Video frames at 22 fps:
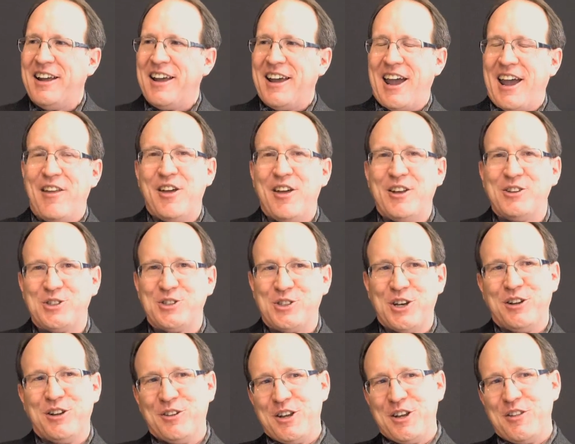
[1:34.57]
And then
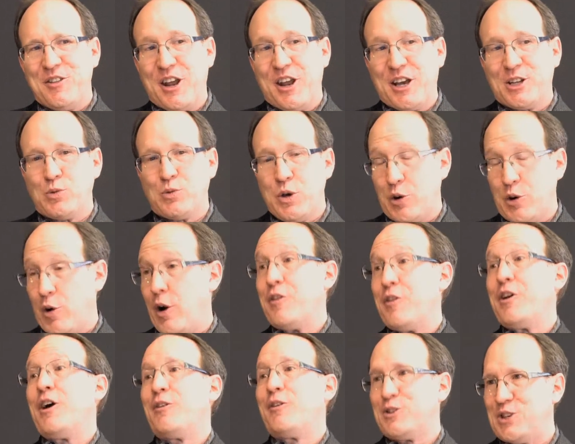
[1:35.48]
suddenly the next week you're on
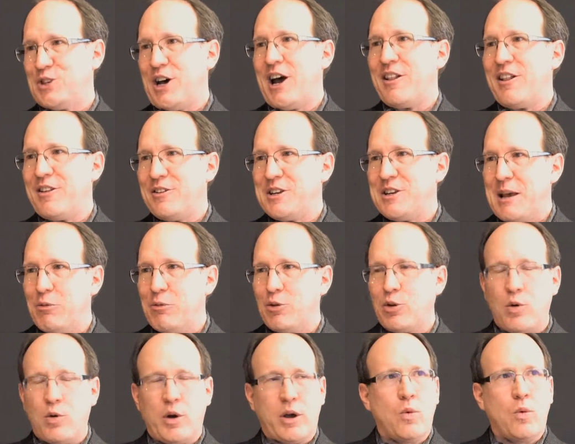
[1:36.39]
the other side of the table
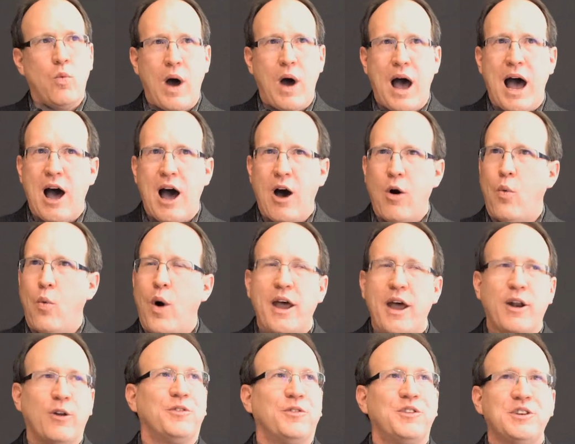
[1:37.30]
going, wow, why
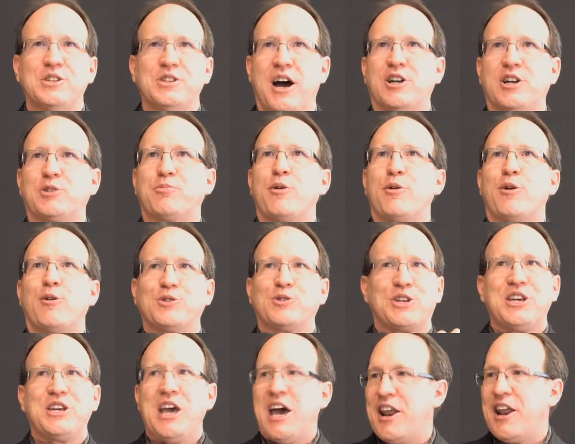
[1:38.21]
don't these entrepreneurs
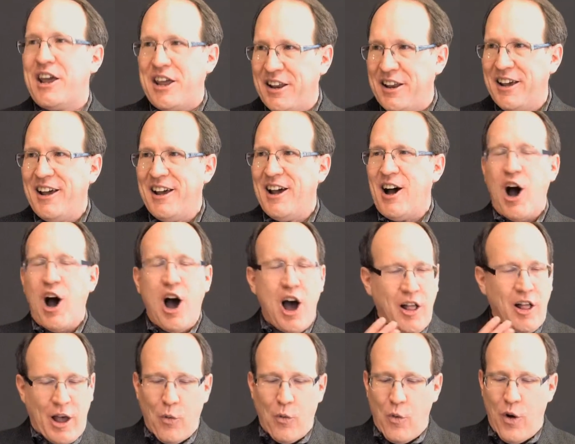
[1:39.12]
get it?
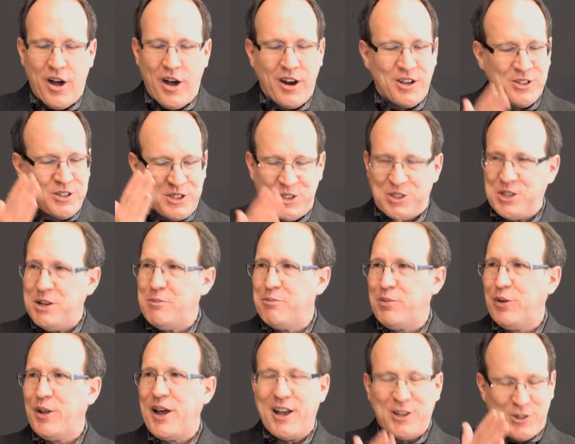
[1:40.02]
All I want is a
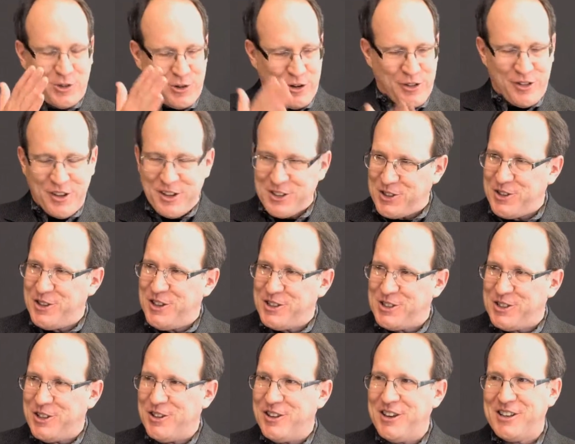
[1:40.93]
simple answer to this, this,
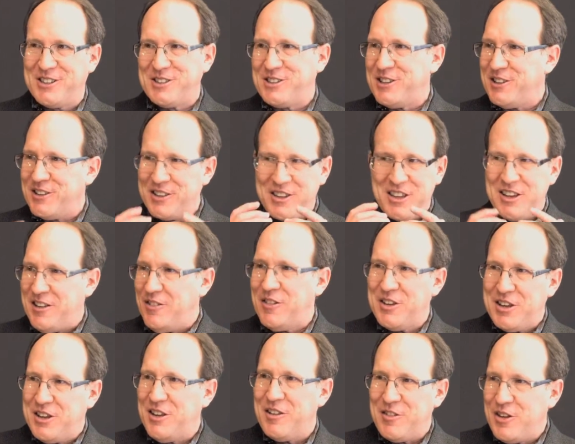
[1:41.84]
and this, and
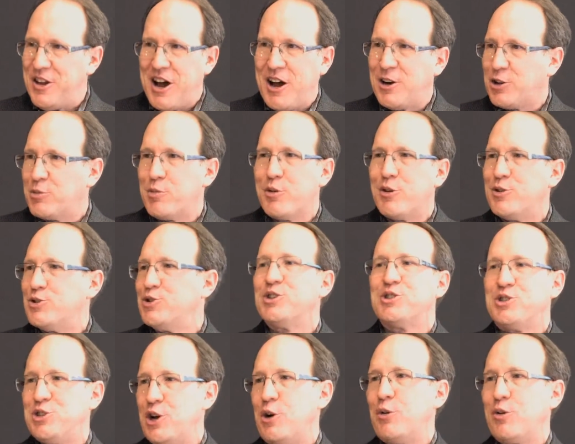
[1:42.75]
the entrepreneurs
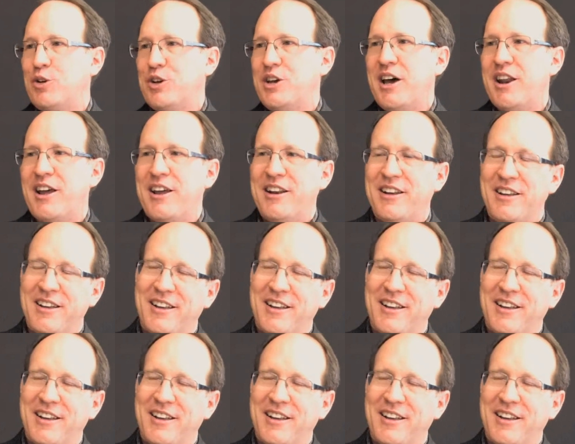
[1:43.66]
just don't get it.